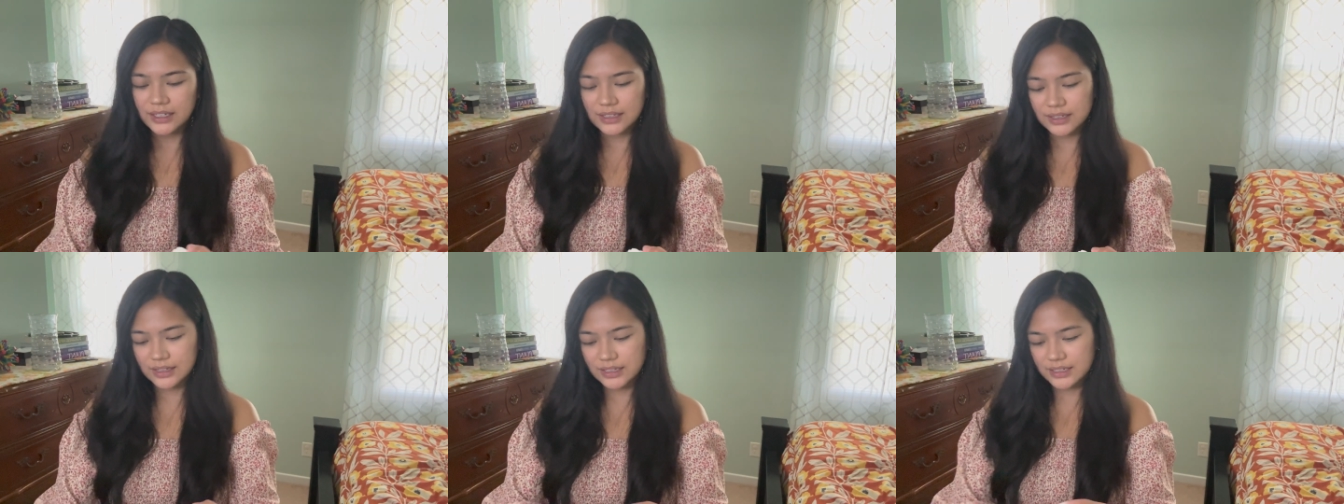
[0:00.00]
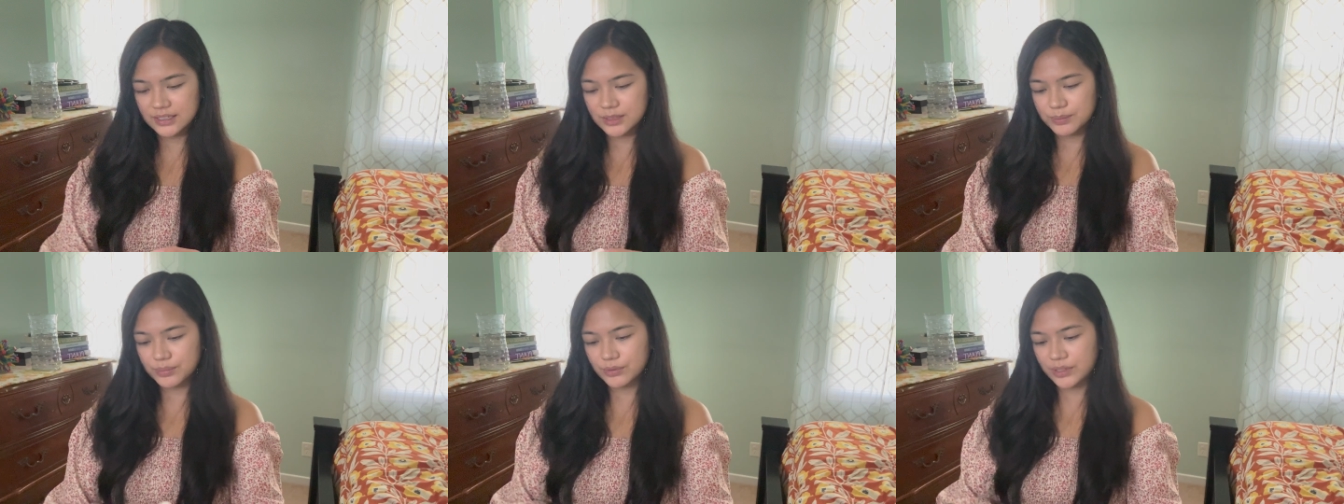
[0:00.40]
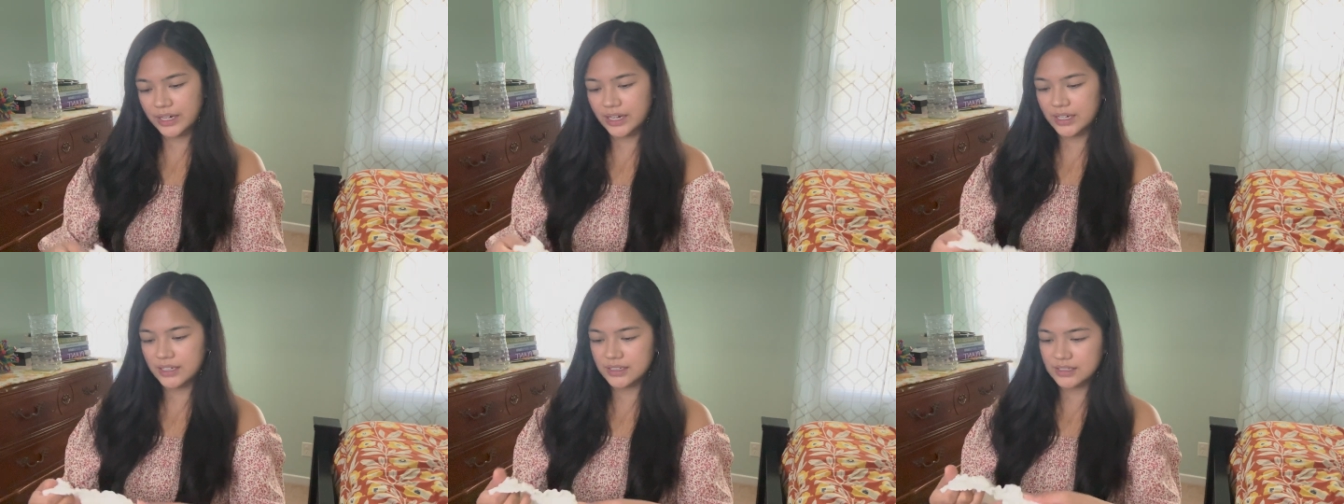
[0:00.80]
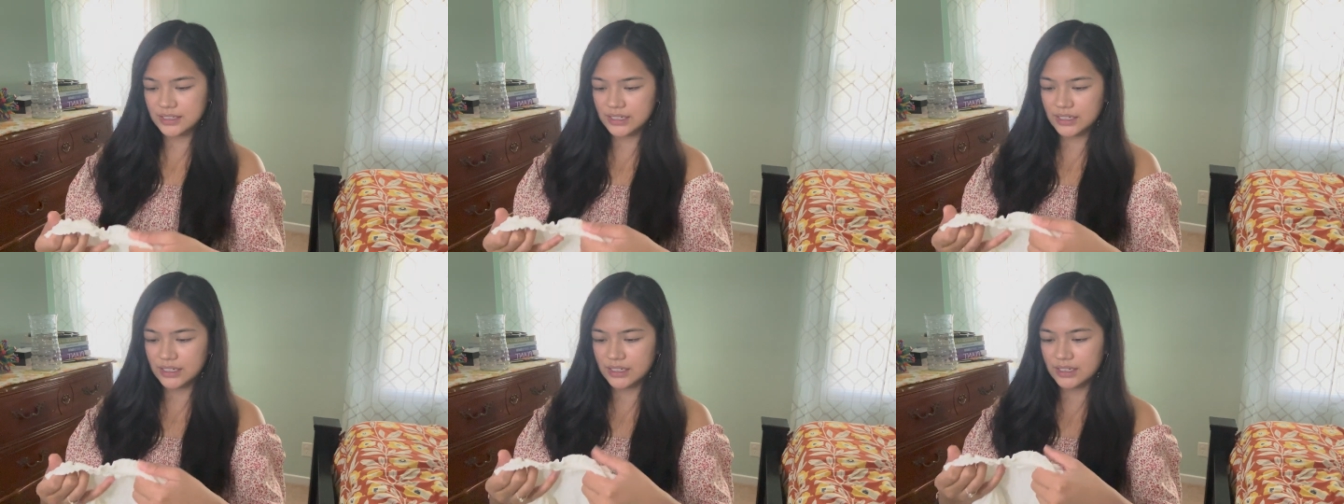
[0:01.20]
This brand
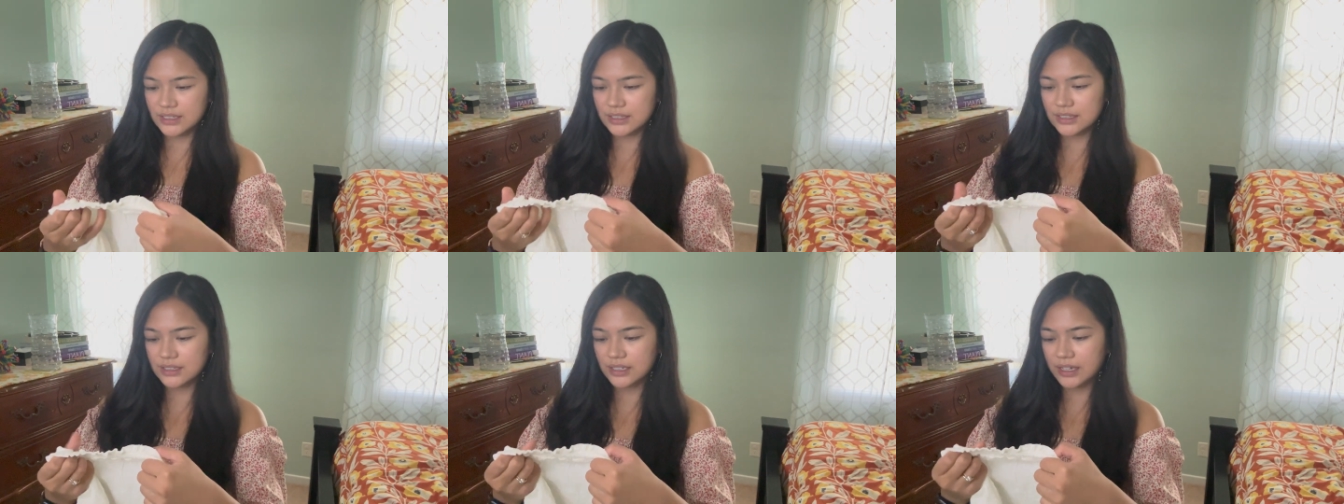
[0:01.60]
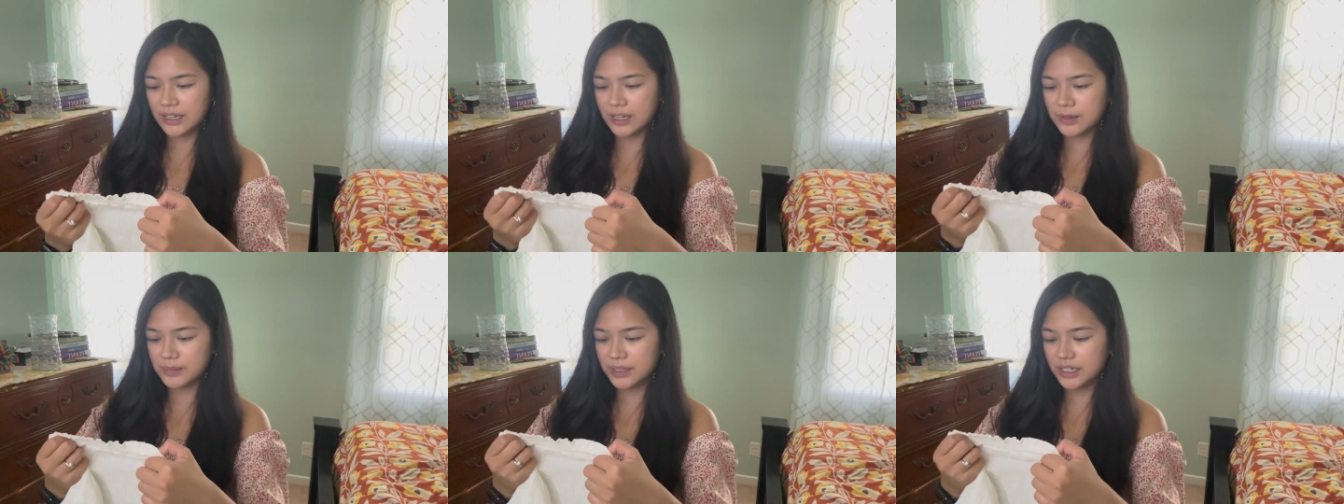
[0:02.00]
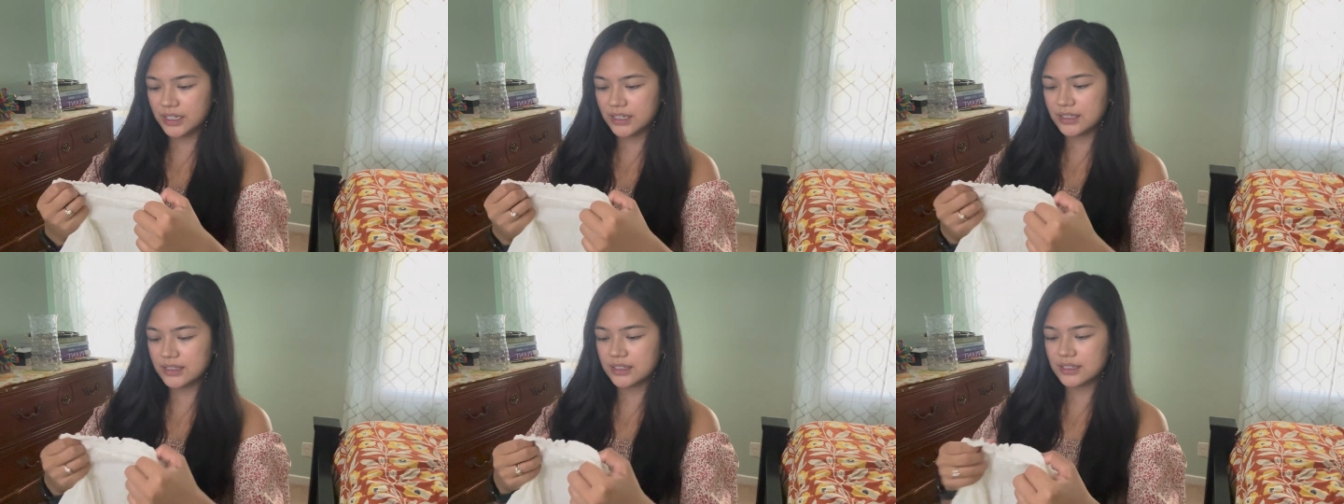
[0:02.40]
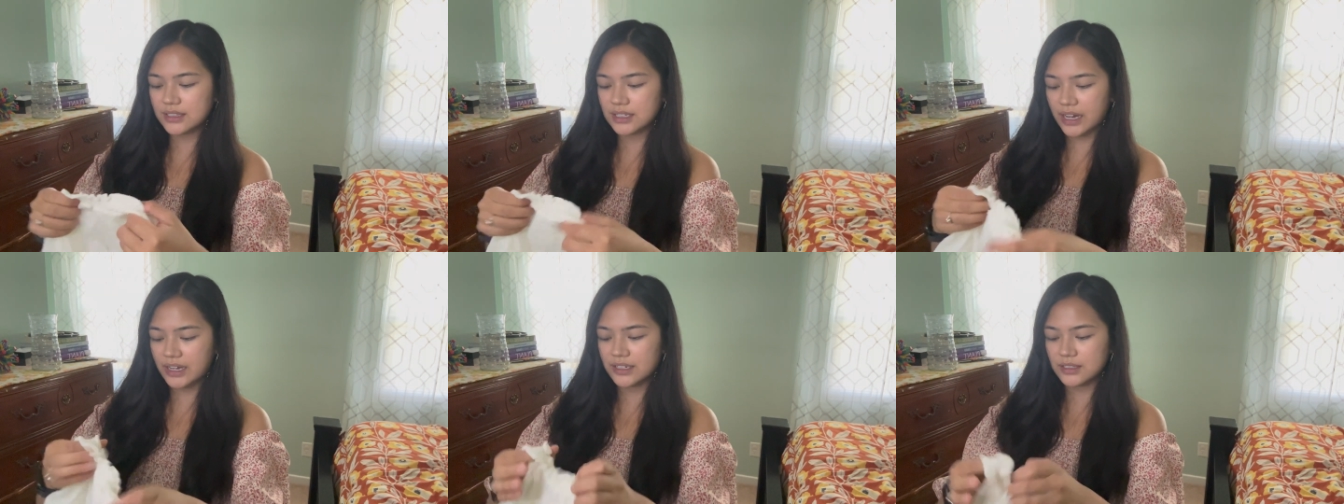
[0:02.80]
is Ambience
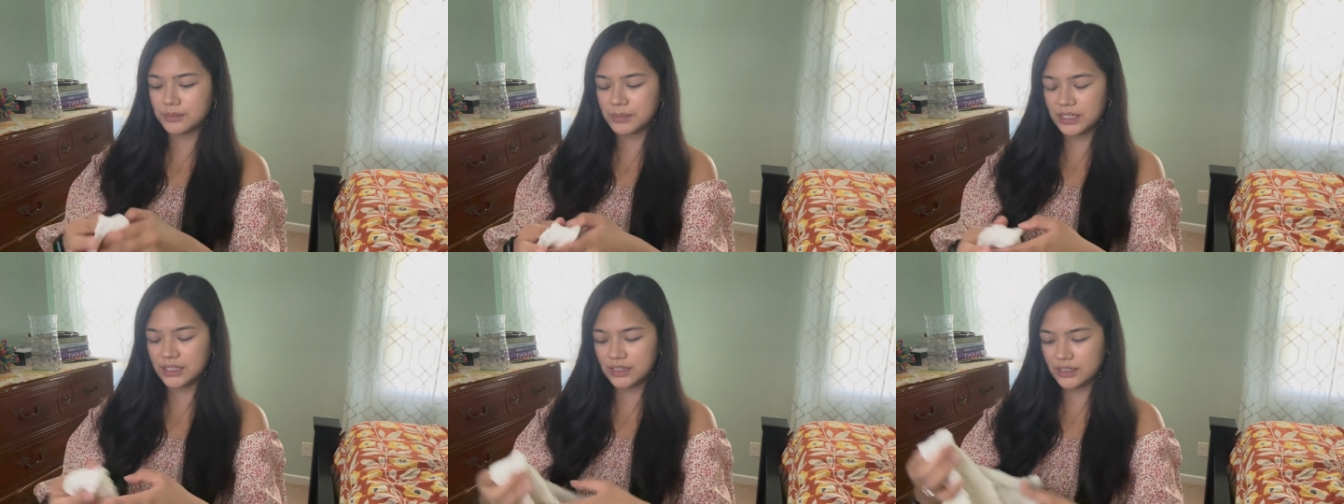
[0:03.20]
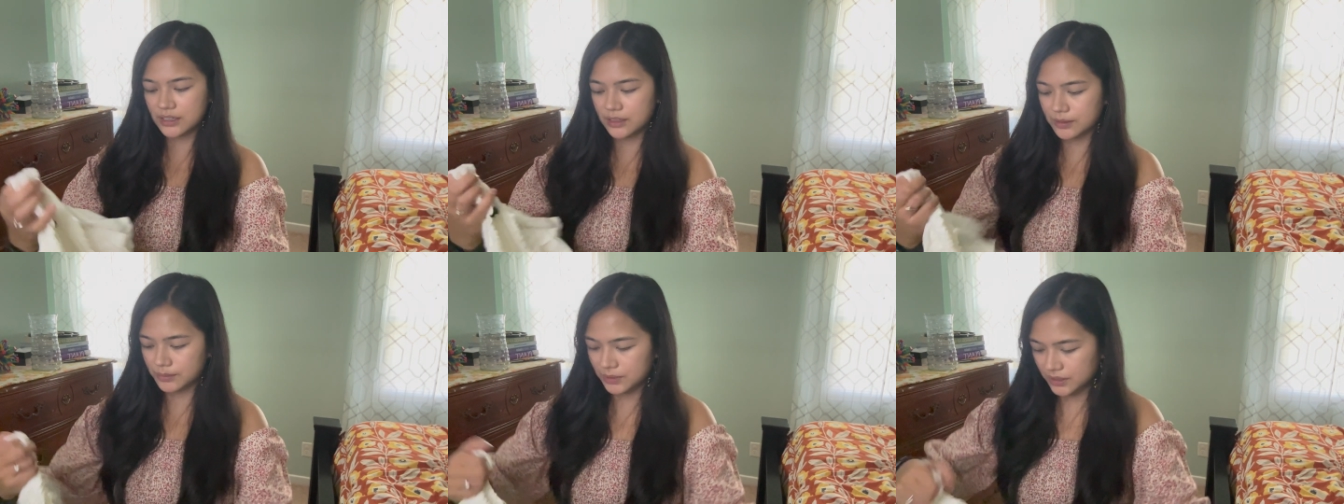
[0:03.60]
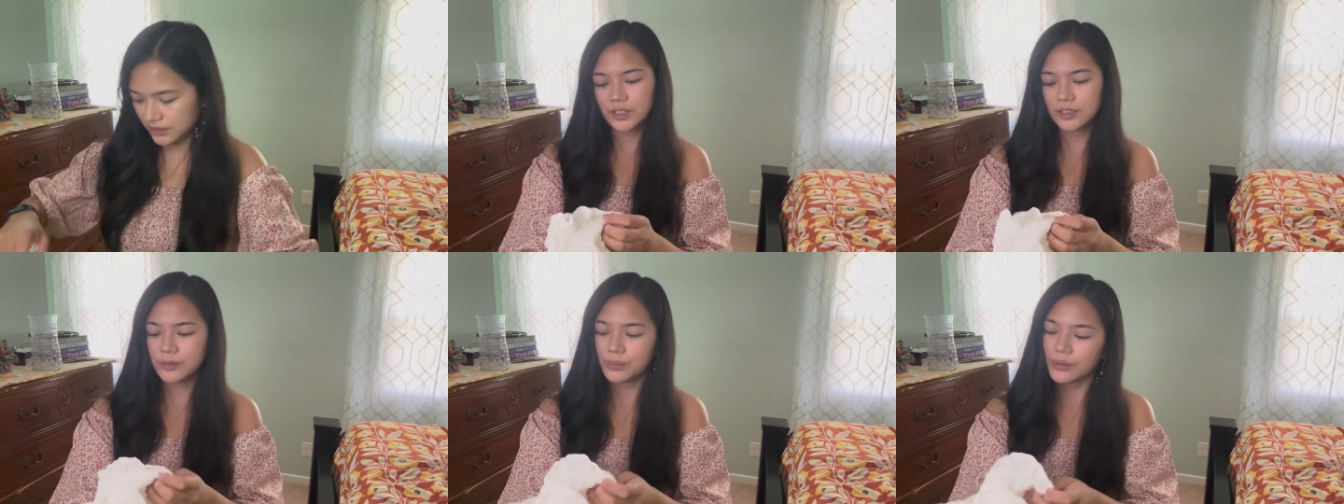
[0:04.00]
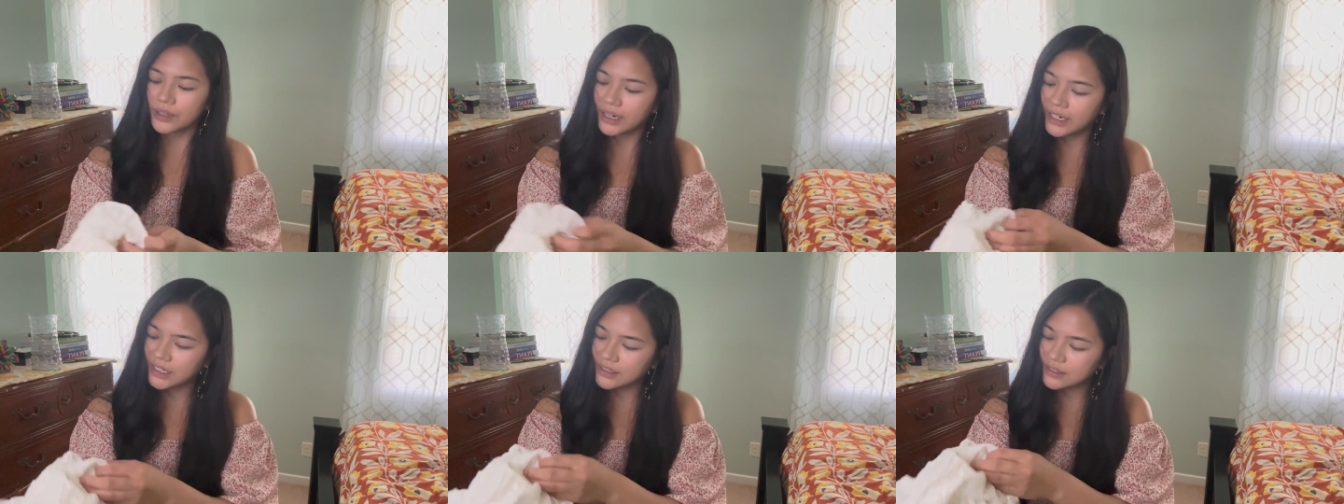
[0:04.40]
size medium. The
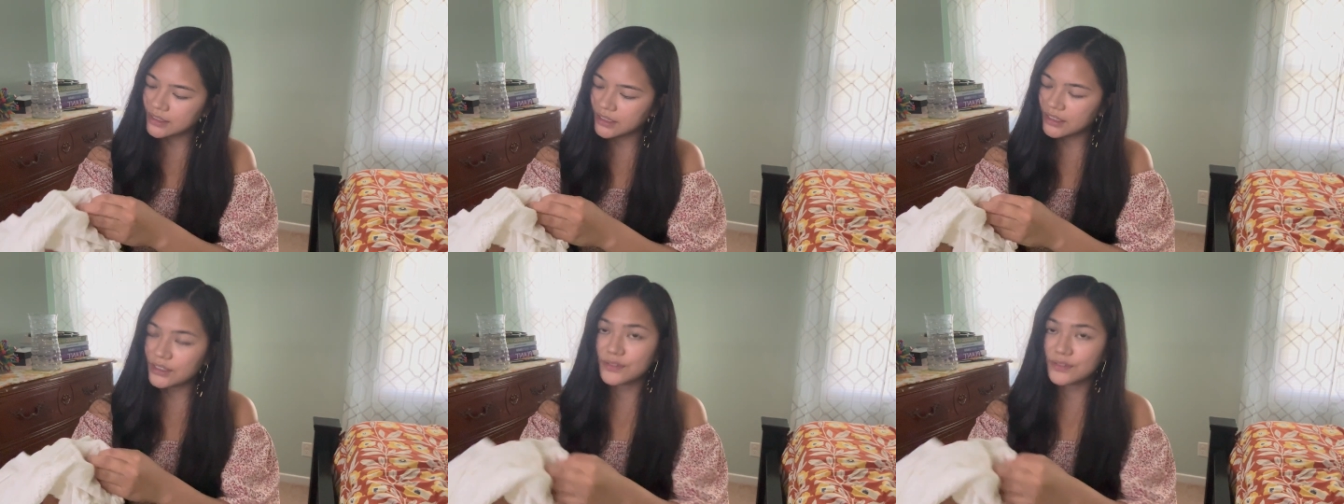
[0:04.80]
price is